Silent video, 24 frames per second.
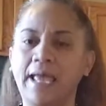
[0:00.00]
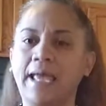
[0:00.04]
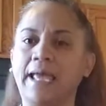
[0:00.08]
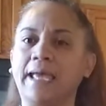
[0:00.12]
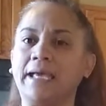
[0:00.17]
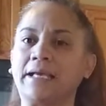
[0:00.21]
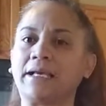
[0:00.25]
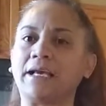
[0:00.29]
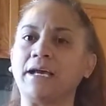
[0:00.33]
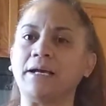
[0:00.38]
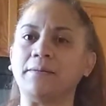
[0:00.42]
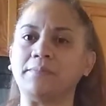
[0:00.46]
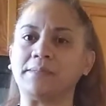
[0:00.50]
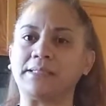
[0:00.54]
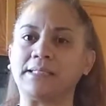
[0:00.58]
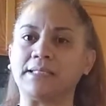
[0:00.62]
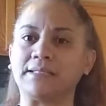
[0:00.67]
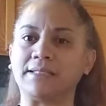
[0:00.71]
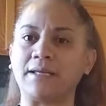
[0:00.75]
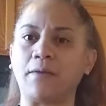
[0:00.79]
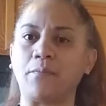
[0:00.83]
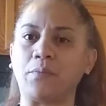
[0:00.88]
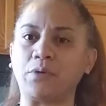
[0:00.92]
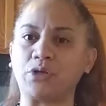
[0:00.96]
It comes to
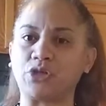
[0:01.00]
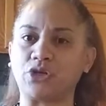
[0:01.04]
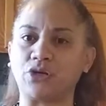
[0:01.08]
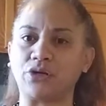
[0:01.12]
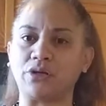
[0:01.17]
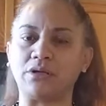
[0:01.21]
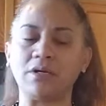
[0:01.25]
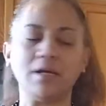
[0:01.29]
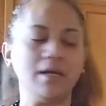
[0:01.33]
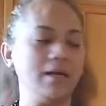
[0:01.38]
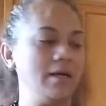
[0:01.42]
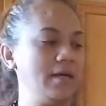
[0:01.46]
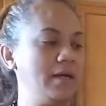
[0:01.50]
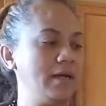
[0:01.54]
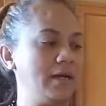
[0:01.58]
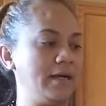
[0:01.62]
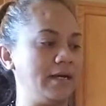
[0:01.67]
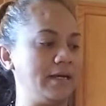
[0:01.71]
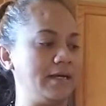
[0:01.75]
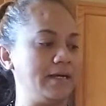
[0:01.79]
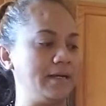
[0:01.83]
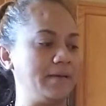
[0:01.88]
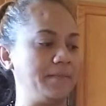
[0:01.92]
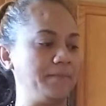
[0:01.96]
temperature.
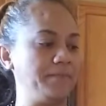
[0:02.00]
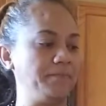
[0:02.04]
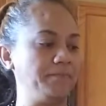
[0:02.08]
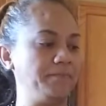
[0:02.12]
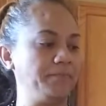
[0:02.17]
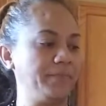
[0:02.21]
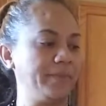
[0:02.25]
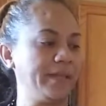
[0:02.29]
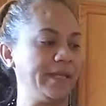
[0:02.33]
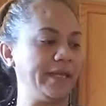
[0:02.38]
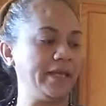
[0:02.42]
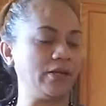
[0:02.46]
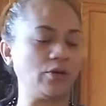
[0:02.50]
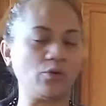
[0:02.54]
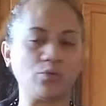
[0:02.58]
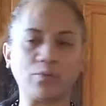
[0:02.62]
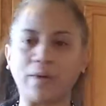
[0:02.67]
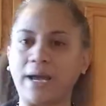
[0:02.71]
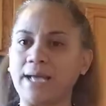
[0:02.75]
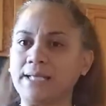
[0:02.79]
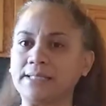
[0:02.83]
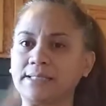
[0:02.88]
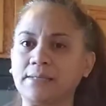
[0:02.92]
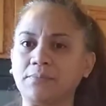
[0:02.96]
It'll
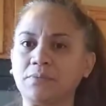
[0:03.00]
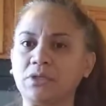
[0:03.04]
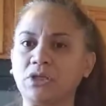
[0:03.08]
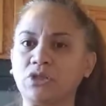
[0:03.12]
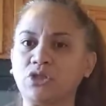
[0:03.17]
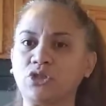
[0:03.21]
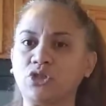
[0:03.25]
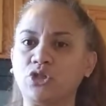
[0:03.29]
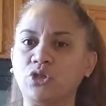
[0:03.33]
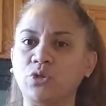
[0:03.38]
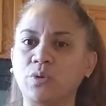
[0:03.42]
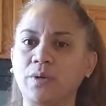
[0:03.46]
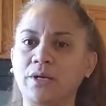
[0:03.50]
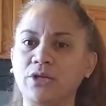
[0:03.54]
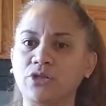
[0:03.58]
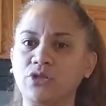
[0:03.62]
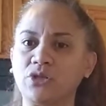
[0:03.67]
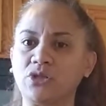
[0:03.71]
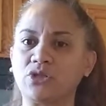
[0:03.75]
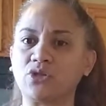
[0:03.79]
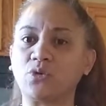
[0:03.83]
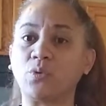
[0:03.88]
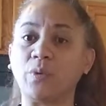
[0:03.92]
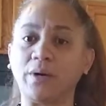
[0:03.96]
rise up to
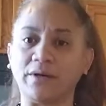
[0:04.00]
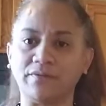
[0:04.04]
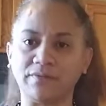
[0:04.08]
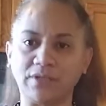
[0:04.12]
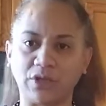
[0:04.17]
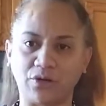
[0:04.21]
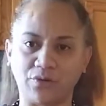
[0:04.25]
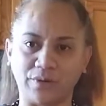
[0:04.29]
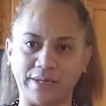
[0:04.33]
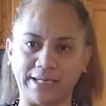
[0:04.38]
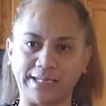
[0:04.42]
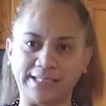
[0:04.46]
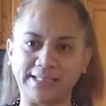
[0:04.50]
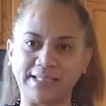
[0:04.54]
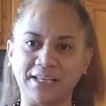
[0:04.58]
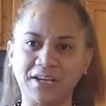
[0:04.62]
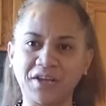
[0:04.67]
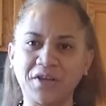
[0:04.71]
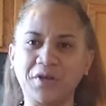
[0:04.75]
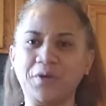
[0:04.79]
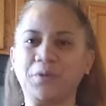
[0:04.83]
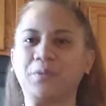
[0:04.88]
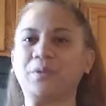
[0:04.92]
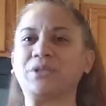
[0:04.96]
212 degrees,
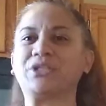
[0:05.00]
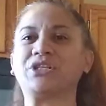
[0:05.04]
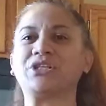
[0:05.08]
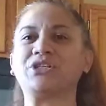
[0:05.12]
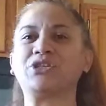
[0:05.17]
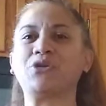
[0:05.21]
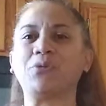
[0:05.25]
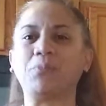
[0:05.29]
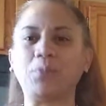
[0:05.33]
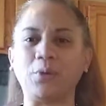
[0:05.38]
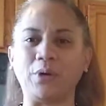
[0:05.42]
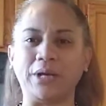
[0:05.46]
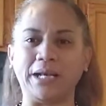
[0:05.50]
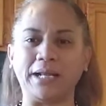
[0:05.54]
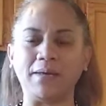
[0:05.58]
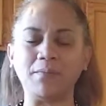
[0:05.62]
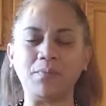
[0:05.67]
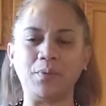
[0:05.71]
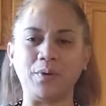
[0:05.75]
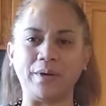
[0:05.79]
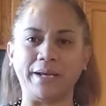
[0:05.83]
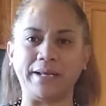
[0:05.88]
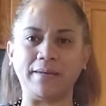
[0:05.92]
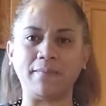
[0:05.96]
which is your boiling
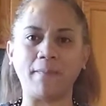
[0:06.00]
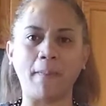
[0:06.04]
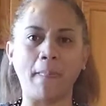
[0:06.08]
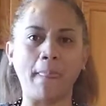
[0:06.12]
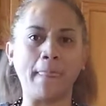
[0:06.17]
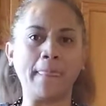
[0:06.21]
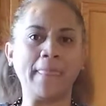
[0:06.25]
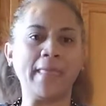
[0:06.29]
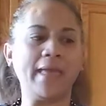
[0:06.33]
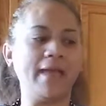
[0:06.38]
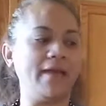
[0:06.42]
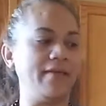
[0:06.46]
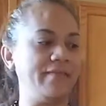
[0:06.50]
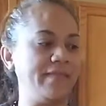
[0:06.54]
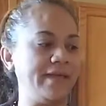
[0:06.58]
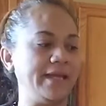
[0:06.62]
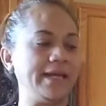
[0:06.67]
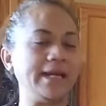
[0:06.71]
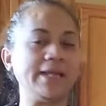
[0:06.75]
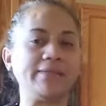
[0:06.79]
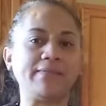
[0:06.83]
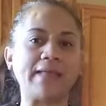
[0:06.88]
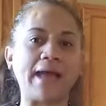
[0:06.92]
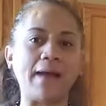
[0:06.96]
point. And
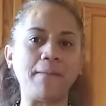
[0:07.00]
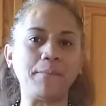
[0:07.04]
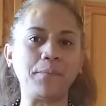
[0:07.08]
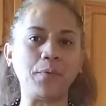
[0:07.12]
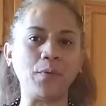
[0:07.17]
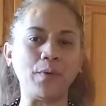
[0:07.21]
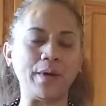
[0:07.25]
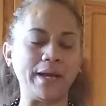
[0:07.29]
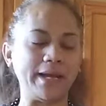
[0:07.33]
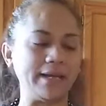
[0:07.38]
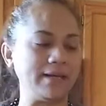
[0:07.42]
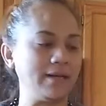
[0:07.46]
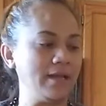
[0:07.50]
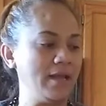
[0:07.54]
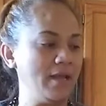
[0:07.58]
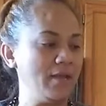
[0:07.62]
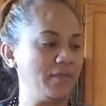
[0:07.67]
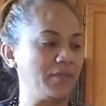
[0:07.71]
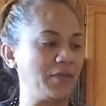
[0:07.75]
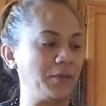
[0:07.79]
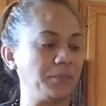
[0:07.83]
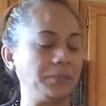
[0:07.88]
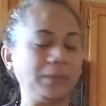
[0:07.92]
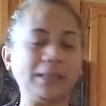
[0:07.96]
then at that point,
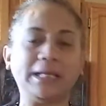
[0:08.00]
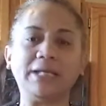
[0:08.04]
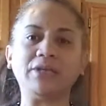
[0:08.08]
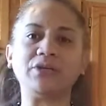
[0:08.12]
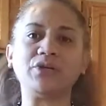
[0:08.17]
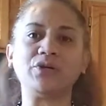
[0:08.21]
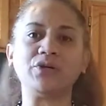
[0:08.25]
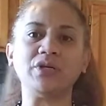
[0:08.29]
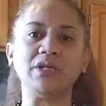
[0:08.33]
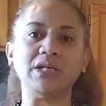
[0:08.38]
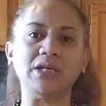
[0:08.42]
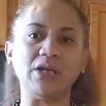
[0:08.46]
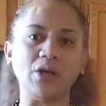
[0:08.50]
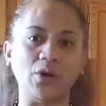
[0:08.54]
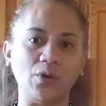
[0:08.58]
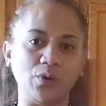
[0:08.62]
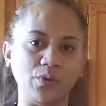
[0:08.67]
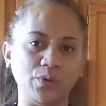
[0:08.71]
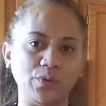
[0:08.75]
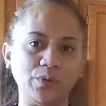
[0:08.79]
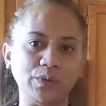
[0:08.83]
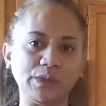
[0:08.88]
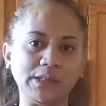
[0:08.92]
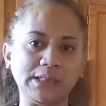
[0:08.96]
the blender
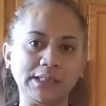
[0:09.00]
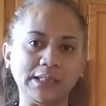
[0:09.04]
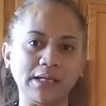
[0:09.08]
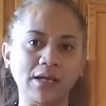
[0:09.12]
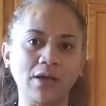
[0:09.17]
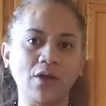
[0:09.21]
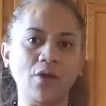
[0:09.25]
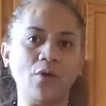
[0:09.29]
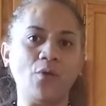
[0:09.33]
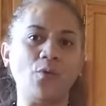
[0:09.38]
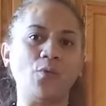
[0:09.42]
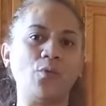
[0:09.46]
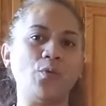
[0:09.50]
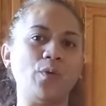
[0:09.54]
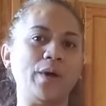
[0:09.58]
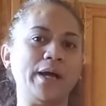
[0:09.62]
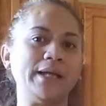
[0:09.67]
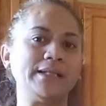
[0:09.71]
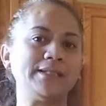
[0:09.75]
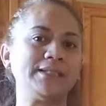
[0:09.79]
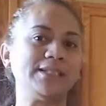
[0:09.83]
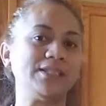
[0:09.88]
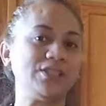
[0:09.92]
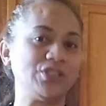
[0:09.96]
knows
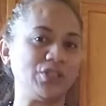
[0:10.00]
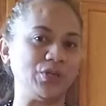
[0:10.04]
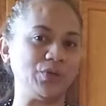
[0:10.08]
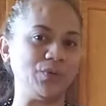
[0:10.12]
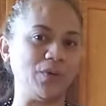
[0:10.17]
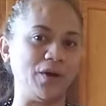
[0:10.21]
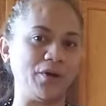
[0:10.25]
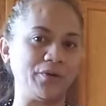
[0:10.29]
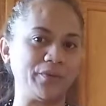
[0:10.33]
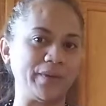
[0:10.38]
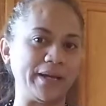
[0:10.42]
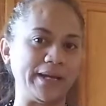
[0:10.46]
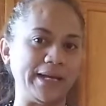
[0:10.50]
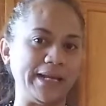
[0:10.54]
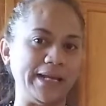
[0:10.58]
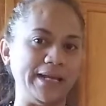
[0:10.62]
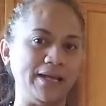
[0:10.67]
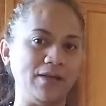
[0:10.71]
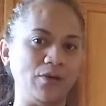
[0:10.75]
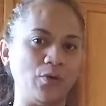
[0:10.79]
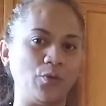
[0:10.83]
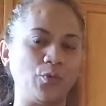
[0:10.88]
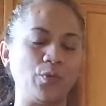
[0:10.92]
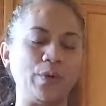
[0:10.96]
what to do
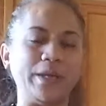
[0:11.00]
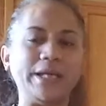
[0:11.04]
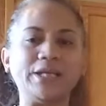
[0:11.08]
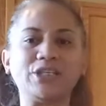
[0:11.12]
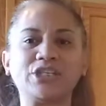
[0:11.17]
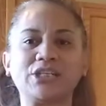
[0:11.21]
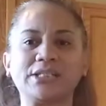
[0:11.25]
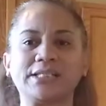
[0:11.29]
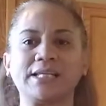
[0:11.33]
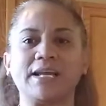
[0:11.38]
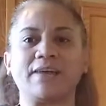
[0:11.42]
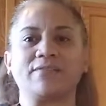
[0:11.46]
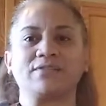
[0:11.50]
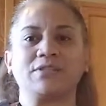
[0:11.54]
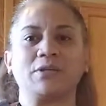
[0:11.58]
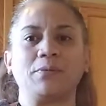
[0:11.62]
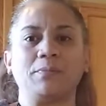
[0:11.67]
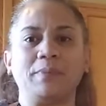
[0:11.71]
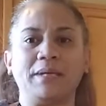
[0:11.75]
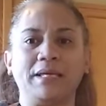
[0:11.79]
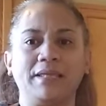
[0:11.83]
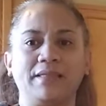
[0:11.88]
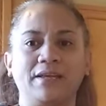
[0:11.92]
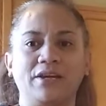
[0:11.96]
already. We just have to
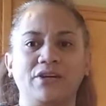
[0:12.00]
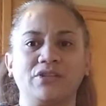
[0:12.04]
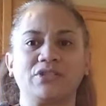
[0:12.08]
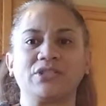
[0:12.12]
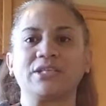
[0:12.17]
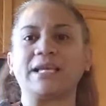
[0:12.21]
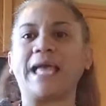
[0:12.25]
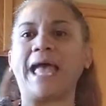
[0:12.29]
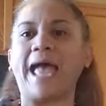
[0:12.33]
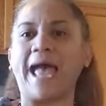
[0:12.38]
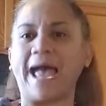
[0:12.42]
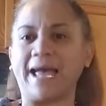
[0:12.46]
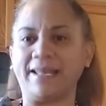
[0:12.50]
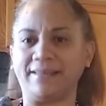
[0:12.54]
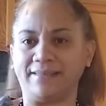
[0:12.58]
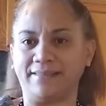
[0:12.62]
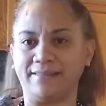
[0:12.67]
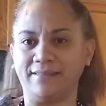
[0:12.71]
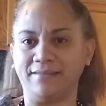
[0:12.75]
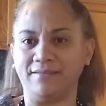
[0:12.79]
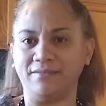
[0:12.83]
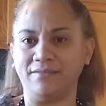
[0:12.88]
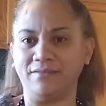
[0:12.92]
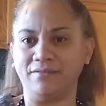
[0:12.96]
be there to add
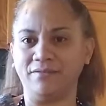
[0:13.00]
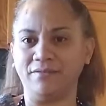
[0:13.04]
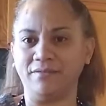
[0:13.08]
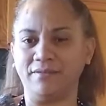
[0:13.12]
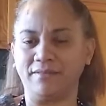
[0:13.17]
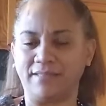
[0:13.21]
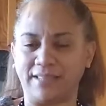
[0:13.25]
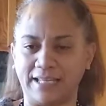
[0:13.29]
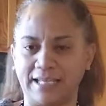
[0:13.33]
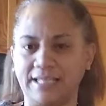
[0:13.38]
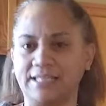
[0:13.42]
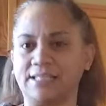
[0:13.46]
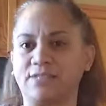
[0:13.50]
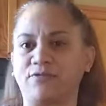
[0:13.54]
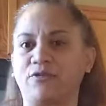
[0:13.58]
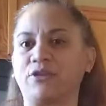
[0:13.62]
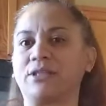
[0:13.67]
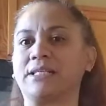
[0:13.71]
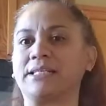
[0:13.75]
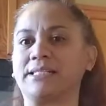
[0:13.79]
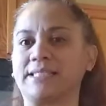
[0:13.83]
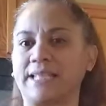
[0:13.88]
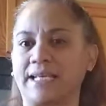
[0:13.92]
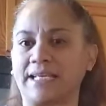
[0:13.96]
things for
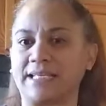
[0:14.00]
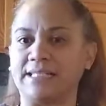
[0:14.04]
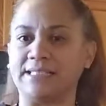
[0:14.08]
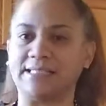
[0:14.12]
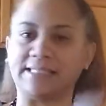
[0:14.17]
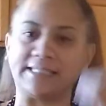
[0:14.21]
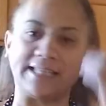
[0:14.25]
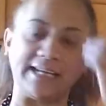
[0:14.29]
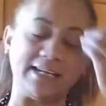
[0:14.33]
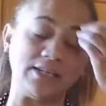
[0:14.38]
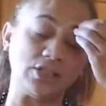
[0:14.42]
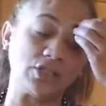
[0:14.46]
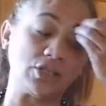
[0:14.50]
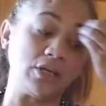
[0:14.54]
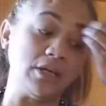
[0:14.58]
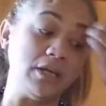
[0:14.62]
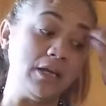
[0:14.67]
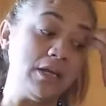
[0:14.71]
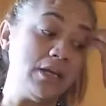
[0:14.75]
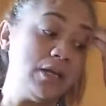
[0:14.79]
the second stage.